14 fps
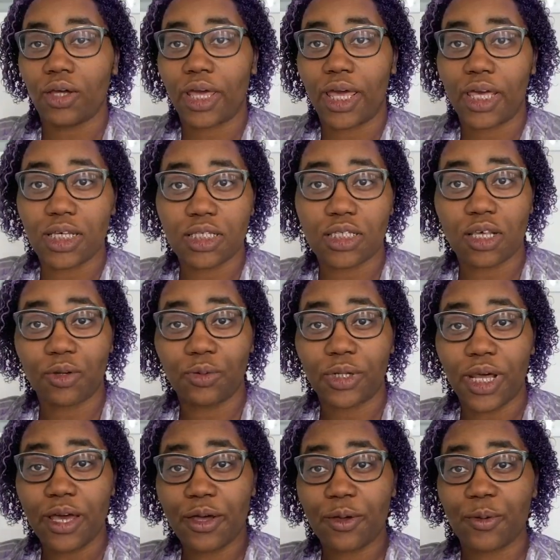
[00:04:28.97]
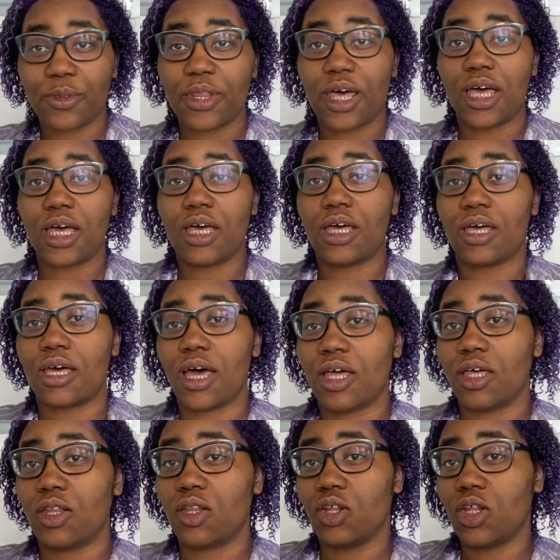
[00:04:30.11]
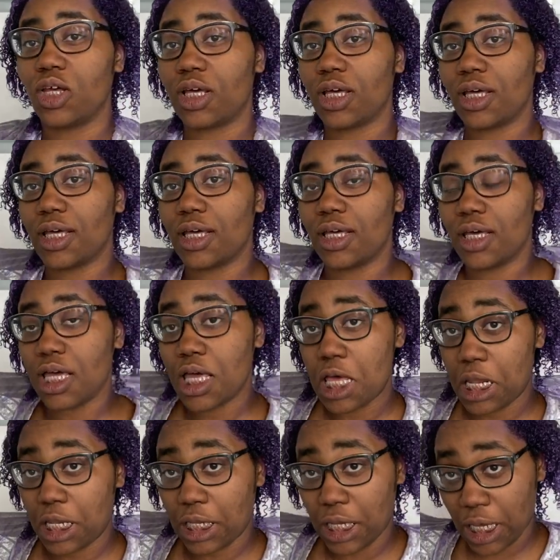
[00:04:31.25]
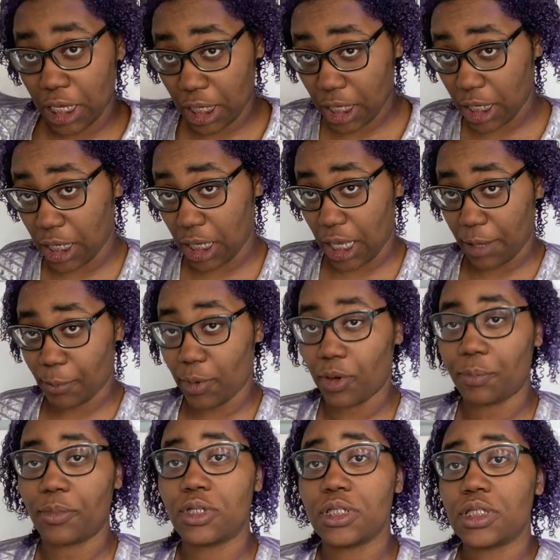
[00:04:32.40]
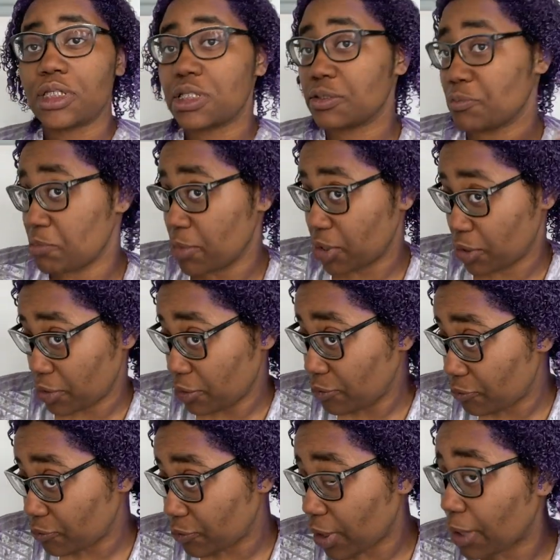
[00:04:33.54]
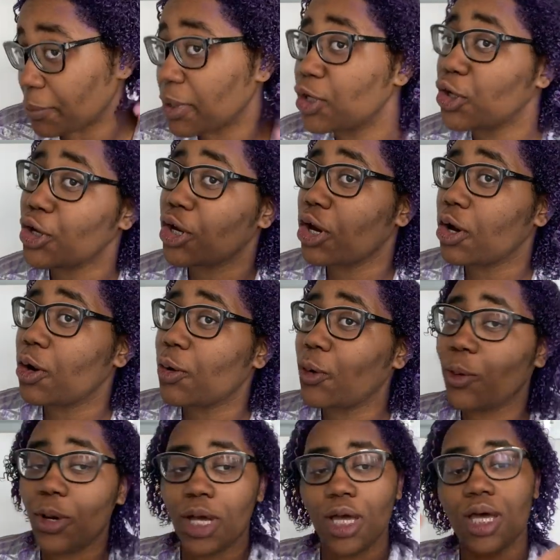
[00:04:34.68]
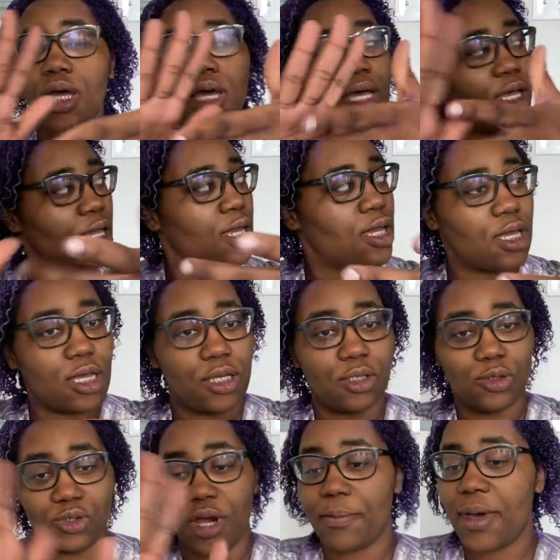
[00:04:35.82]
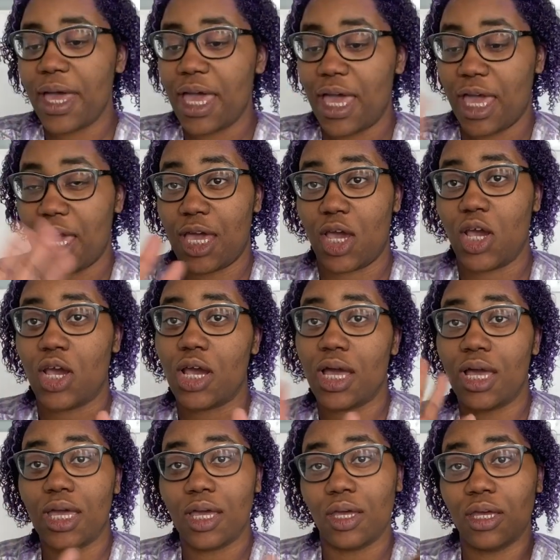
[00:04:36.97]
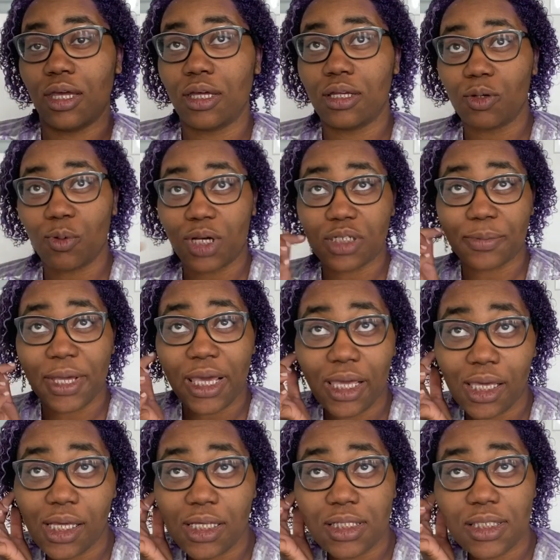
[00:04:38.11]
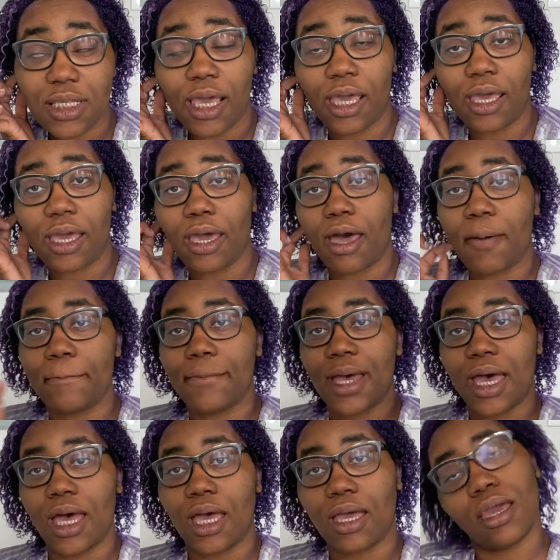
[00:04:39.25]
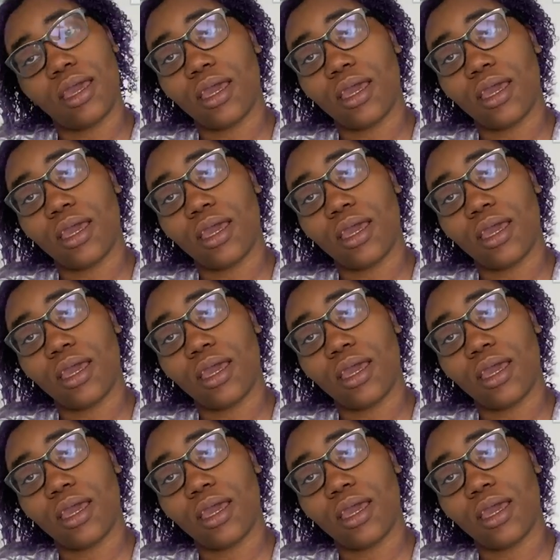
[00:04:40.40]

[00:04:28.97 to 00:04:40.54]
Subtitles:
Okay, so now that I look like a purple smurf, I'm gonna go dry my hair and wash my hands and come back